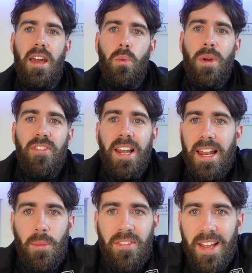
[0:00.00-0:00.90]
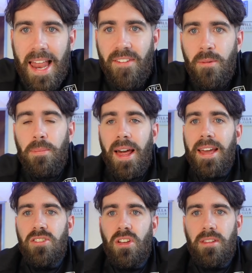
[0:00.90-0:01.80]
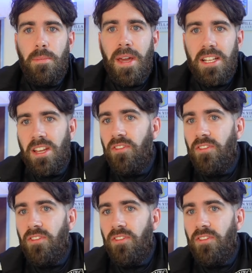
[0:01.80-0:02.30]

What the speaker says: with 11 players on the pitch,